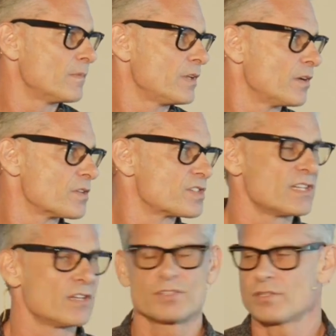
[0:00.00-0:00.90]
you know,
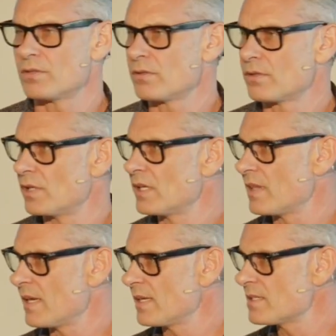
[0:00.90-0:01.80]
still do good
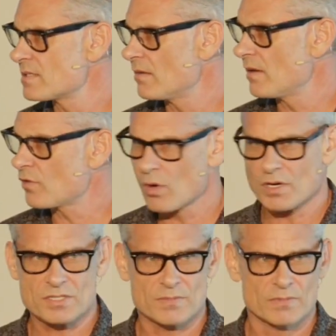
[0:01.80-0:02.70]
things? Of
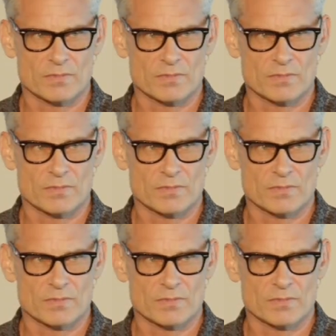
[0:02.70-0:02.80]
course.